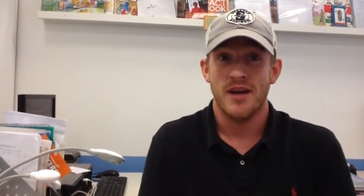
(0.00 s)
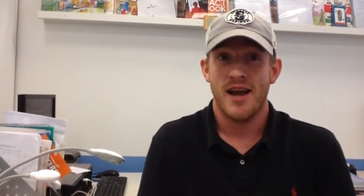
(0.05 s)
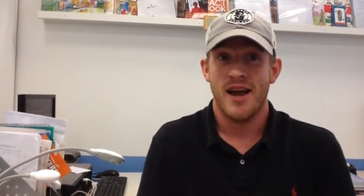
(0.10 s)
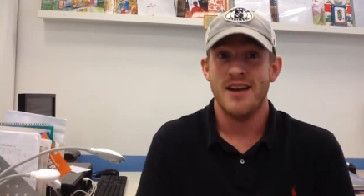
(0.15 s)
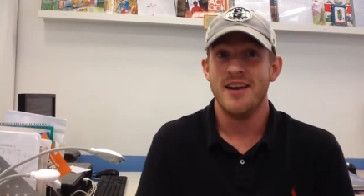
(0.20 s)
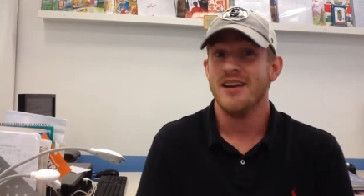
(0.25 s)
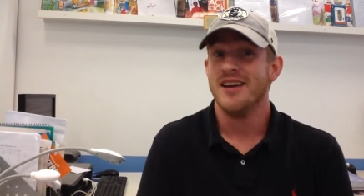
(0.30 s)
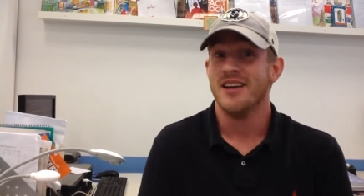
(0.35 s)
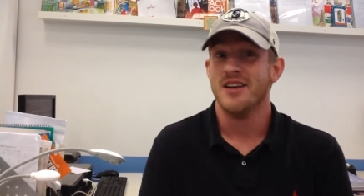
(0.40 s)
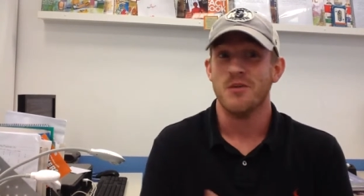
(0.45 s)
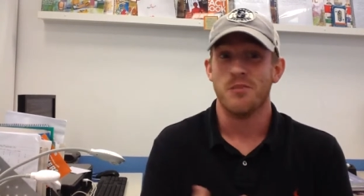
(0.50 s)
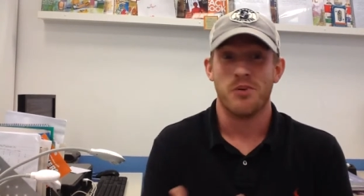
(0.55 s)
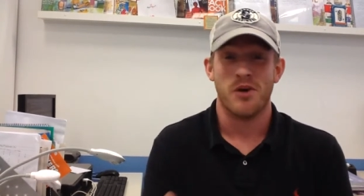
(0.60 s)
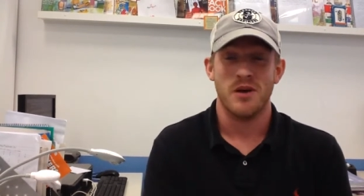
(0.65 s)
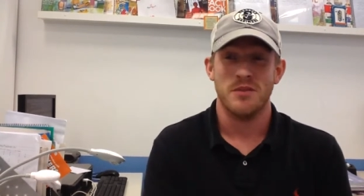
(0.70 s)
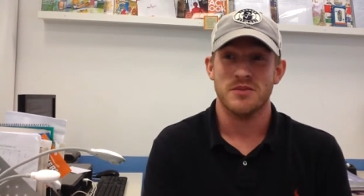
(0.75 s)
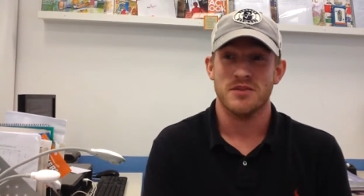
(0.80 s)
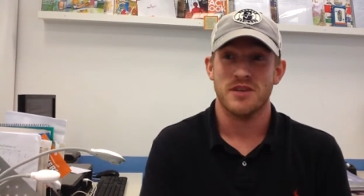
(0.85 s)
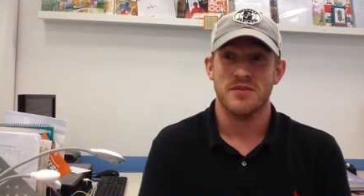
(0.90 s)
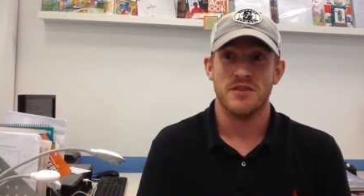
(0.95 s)
And then get into
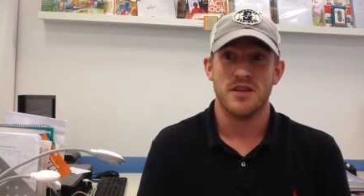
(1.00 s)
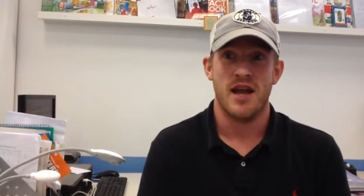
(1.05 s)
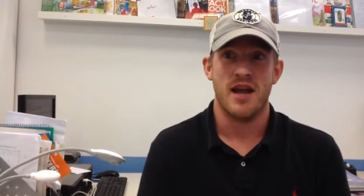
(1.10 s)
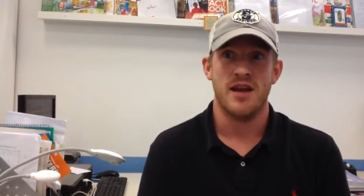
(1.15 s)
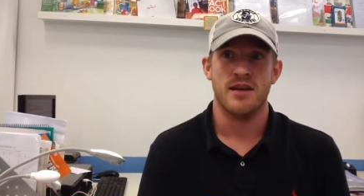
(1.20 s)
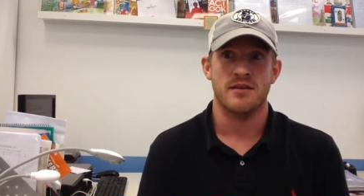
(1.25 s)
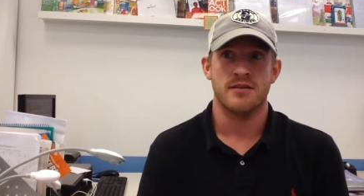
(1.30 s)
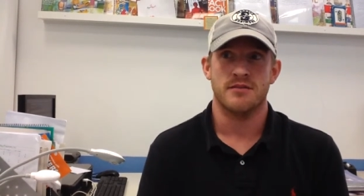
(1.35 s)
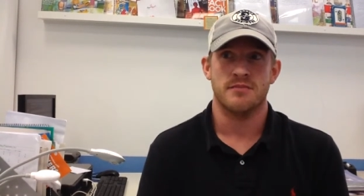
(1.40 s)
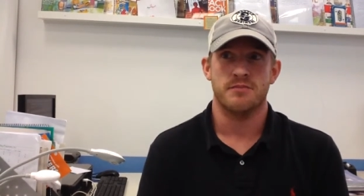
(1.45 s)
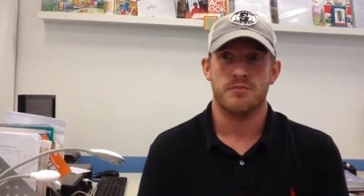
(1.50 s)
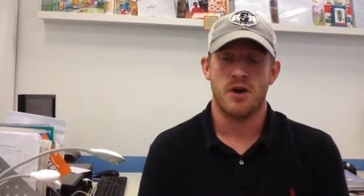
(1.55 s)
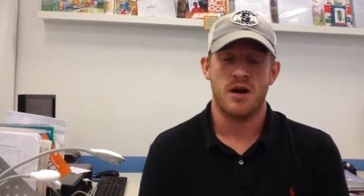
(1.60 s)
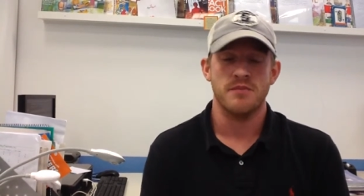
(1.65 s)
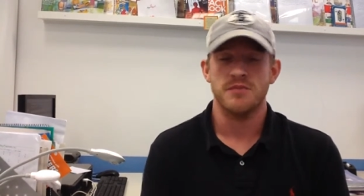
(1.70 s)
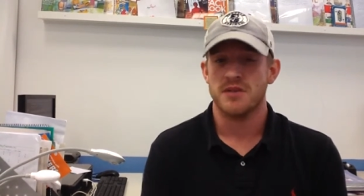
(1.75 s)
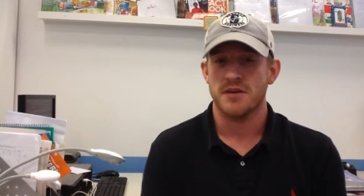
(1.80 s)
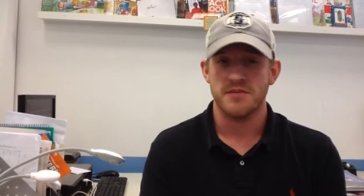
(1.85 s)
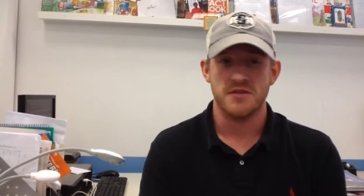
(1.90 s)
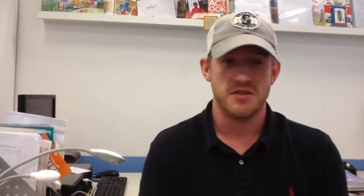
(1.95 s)
problem
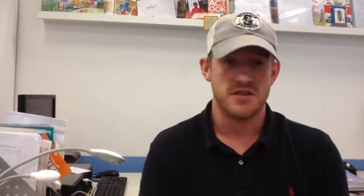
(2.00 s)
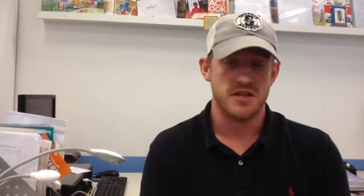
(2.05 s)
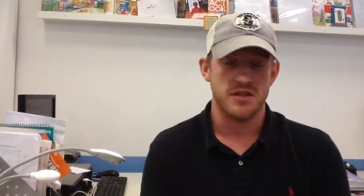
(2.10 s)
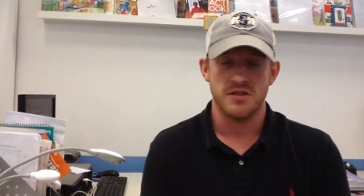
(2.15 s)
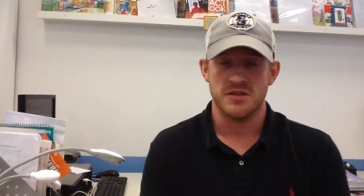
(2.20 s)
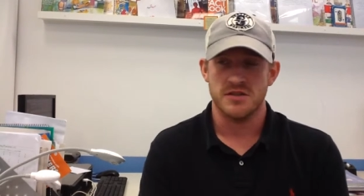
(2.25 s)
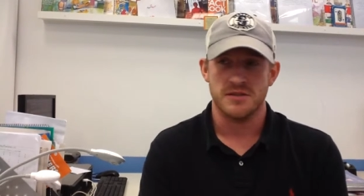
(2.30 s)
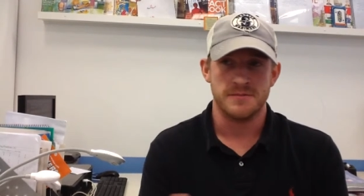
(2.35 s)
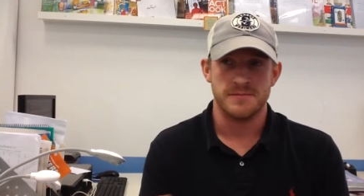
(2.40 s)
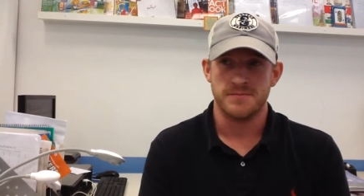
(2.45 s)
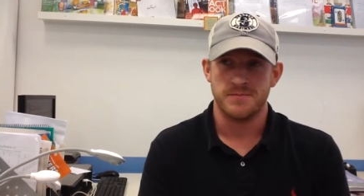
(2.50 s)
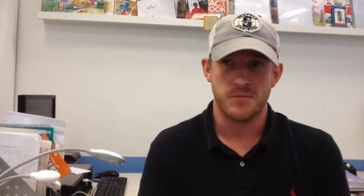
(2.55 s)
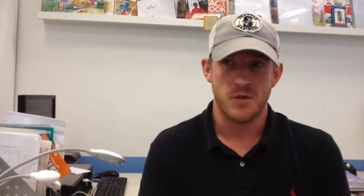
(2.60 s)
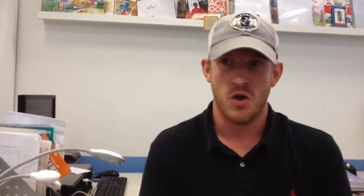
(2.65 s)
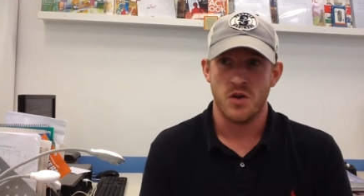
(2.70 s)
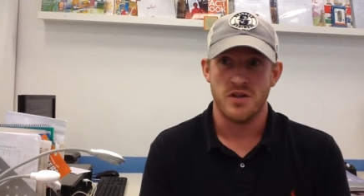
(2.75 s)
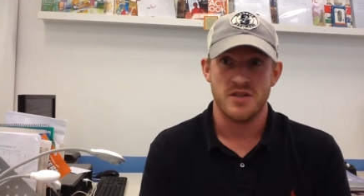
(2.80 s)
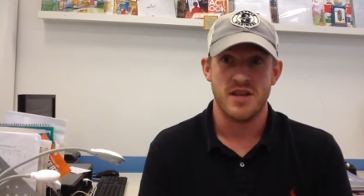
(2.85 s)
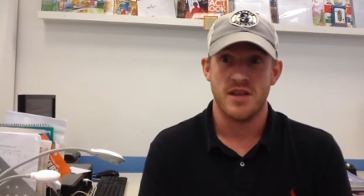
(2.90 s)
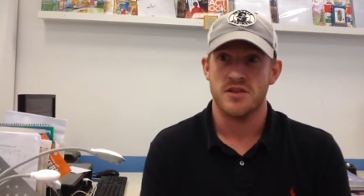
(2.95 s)
solving skills and
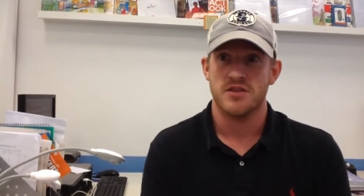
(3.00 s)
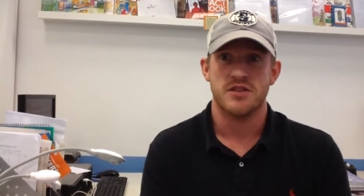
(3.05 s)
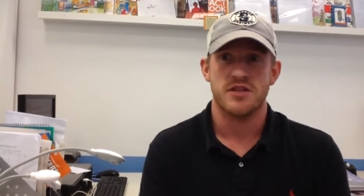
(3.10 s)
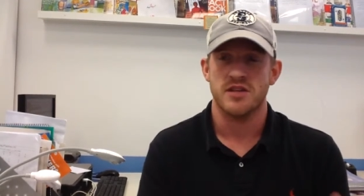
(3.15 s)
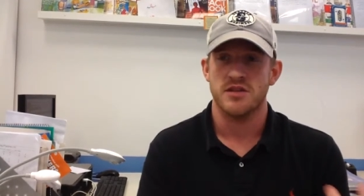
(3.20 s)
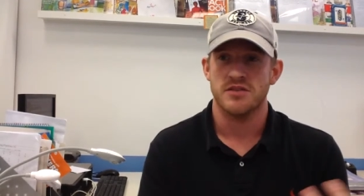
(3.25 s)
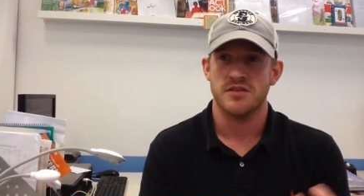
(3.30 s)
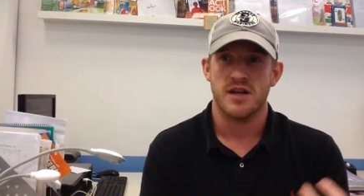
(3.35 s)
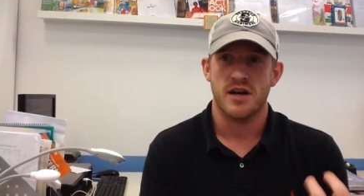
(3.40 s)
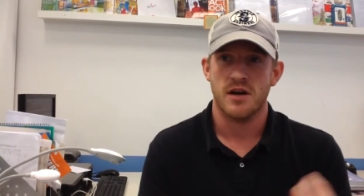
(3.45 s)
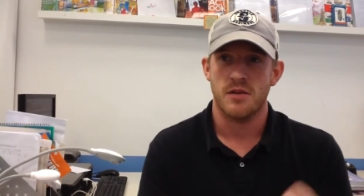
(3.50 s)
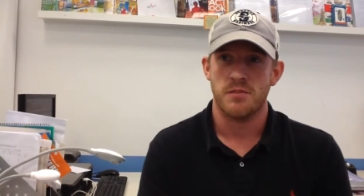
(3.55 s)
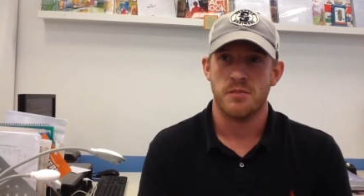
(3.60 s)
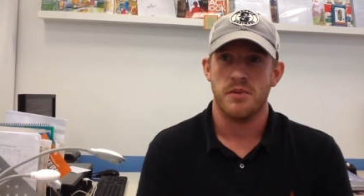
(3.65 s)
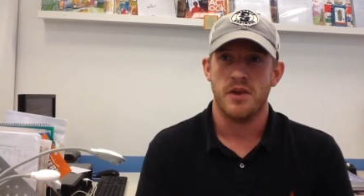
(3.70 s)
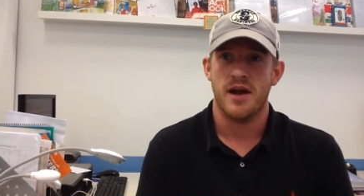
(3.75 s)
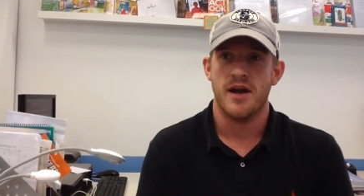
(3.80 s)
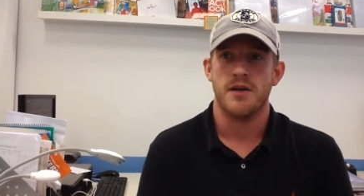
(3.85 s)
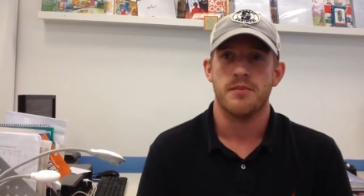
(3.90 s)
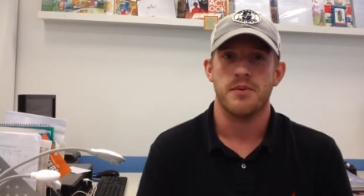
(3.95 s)
all these other skills that are
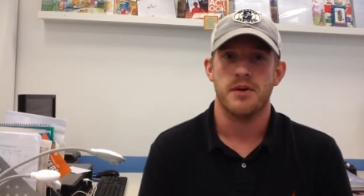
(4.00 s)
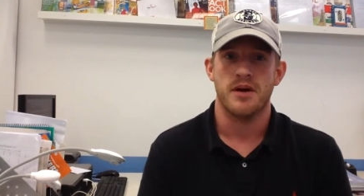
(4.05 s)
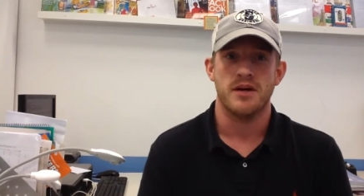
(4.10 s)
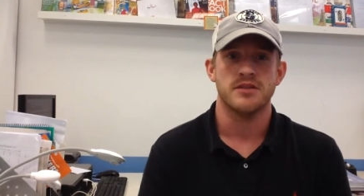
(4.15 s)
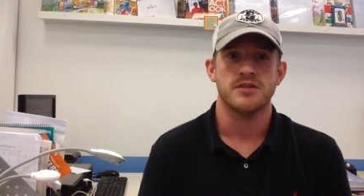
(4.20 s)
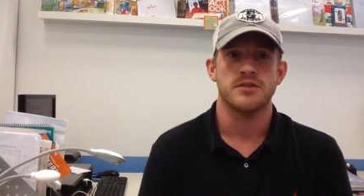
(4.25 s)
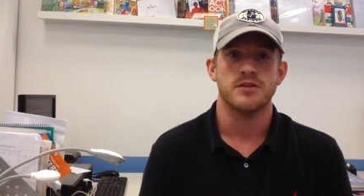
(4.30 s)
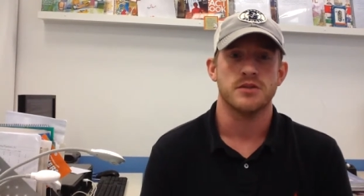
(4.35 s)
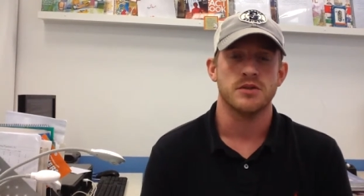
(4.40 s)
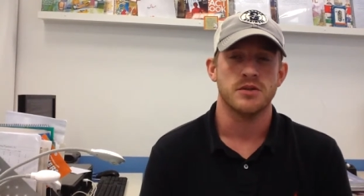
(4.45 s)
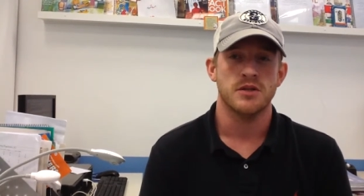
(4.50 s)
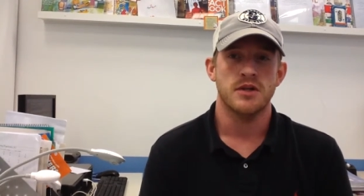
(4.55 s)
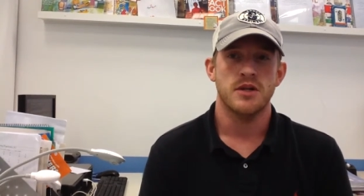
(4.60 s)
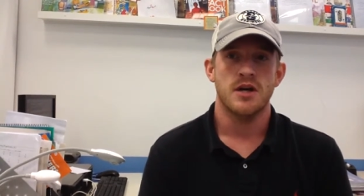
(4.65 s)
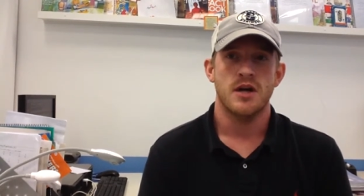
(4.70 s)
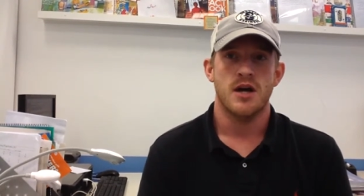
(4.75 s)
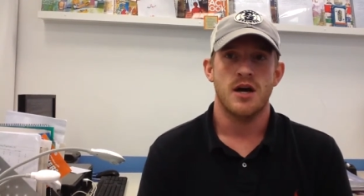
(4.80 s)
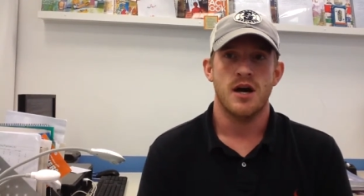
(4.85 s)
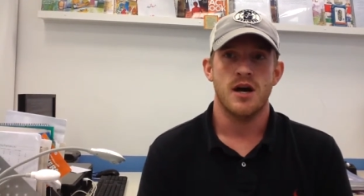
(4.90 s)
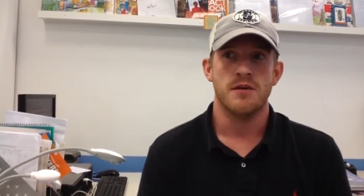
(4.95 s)
applied upon to
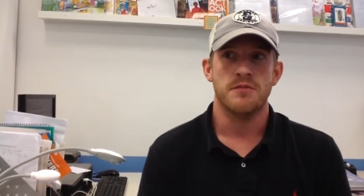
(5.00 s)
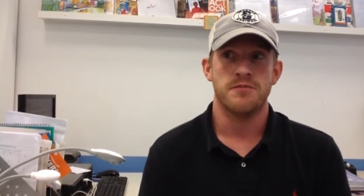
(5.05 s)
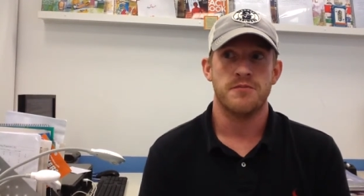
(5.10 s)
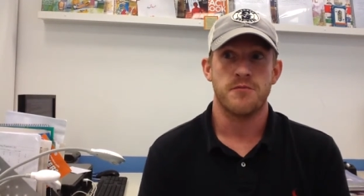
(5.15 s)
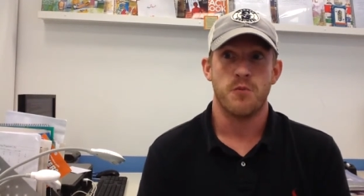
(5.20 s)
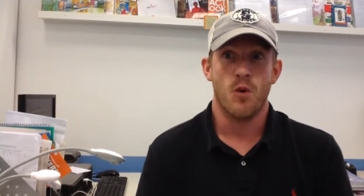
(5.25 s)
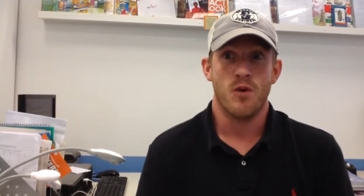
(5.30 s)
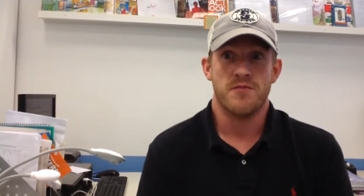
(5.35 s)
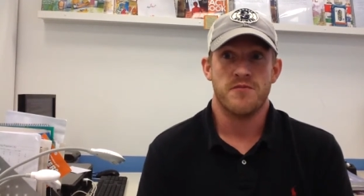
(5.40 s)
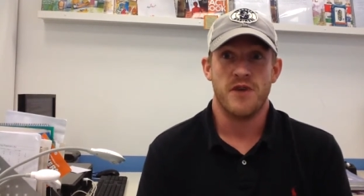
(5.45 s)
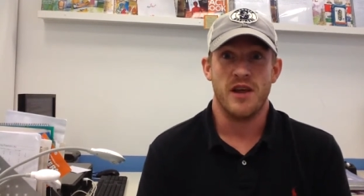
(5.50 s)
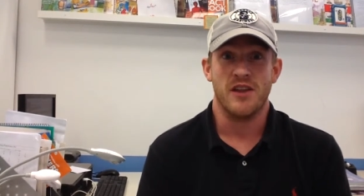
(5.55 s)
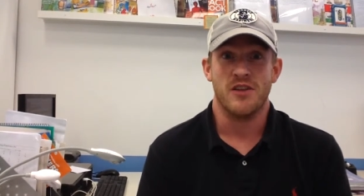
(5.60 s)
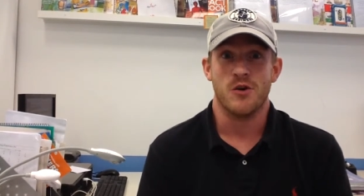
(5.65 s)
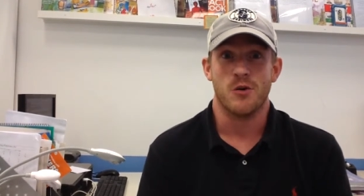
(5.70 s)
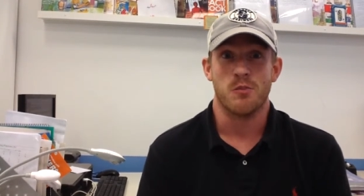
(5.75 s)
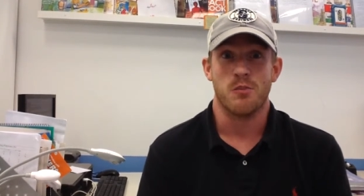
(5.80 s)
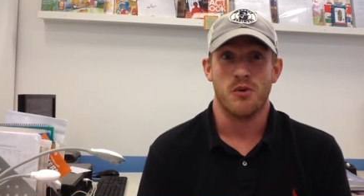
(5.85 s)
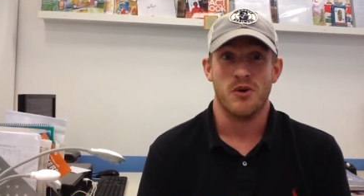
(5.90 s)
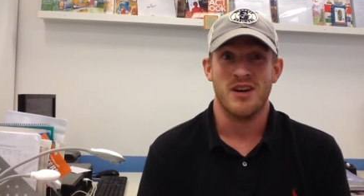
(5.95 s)
what
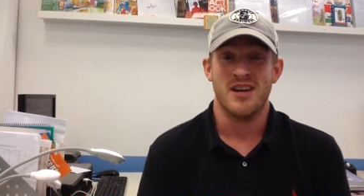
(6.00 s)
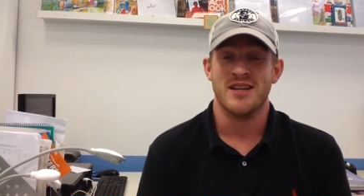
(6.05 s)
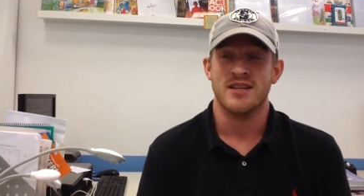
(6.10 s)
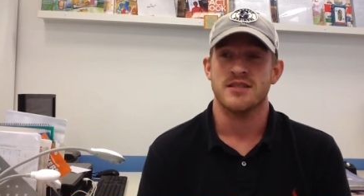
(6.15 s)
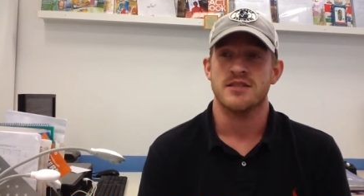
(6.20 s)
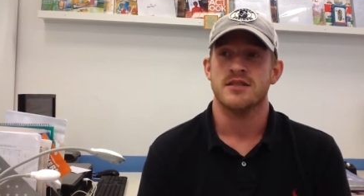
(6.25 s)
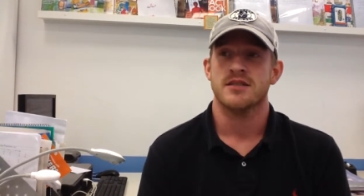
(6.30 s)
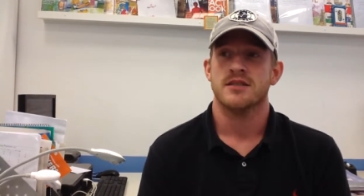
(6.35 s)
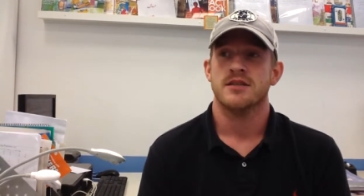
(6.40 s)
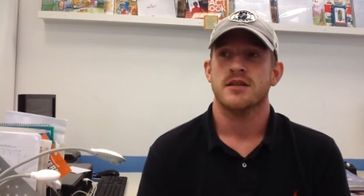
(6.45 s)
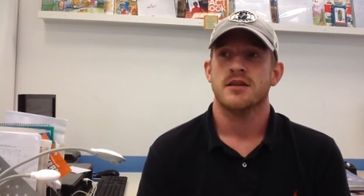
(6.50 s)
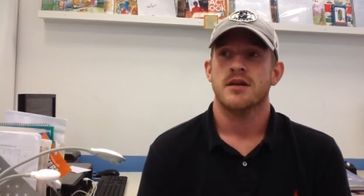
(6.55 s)
failure brings.